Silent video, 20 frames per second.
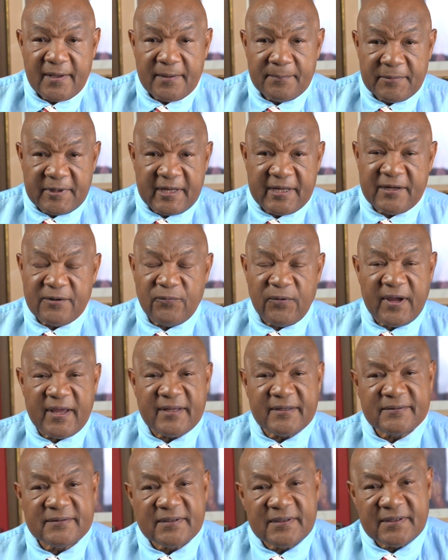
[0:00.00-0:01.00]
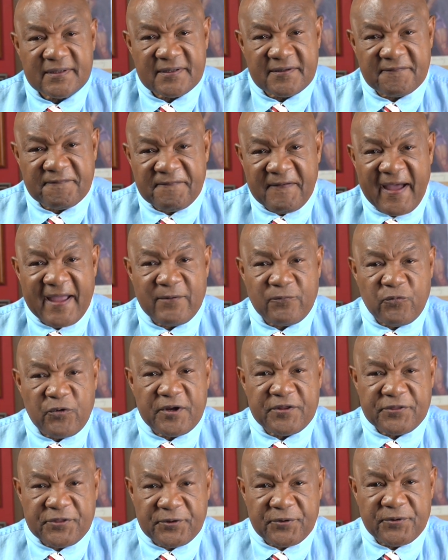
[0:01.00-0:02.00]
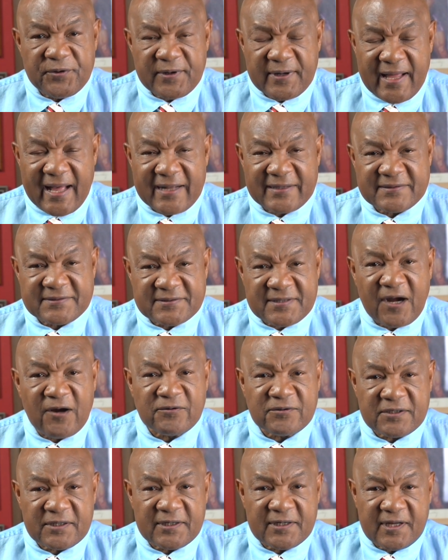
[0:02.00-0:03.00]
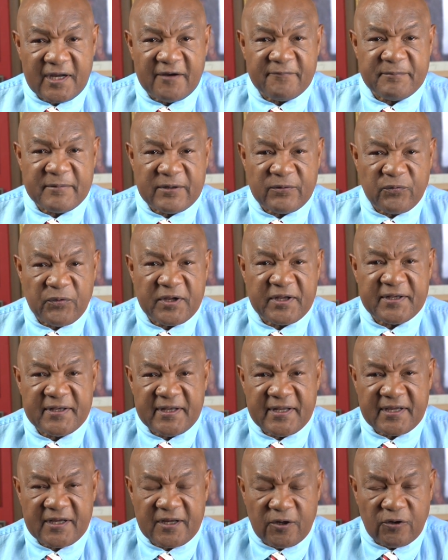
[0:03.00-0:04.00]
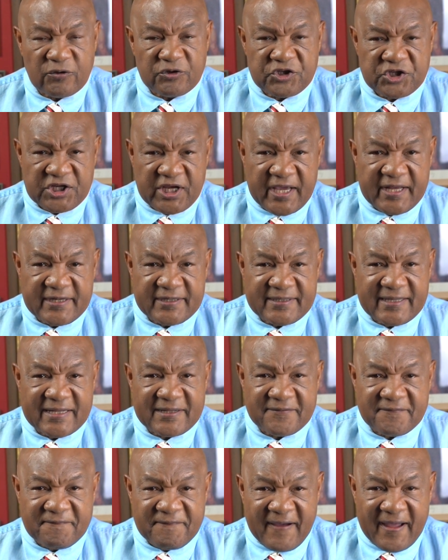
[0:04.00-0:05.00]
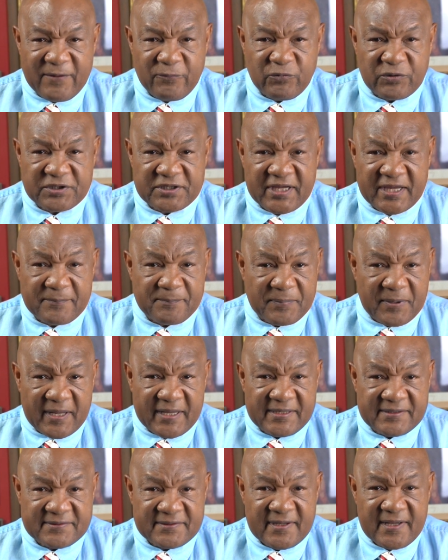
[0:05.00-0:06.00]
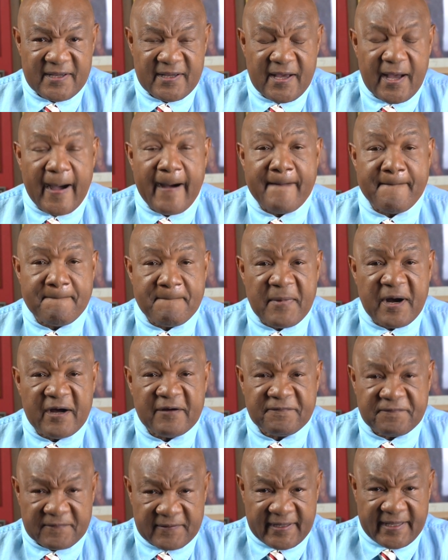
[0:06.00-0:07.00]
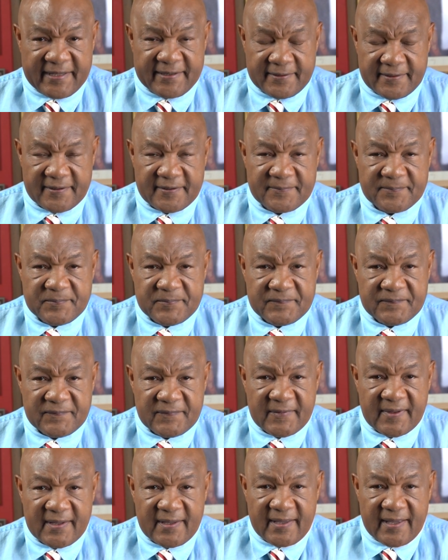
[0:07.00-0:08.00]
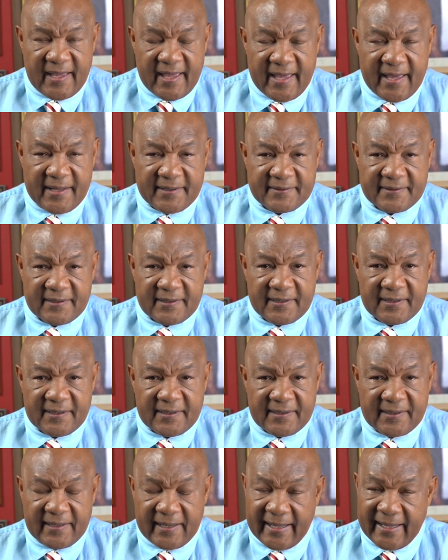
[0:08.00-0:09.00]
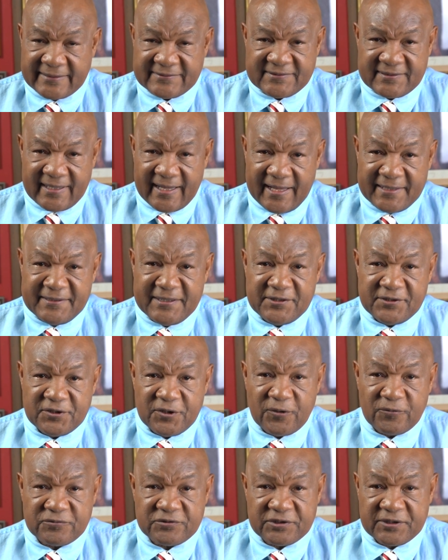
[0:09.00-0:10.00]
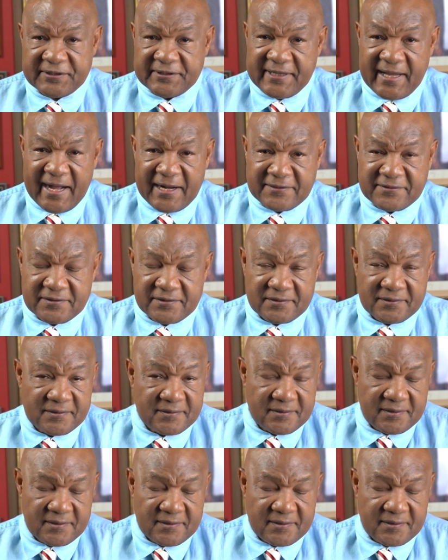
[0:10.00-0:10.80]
But anyway, the fight went through, and I talked to the government, and we negotiated that the fight would take place a month later. And I said, "I need to go to a doctor."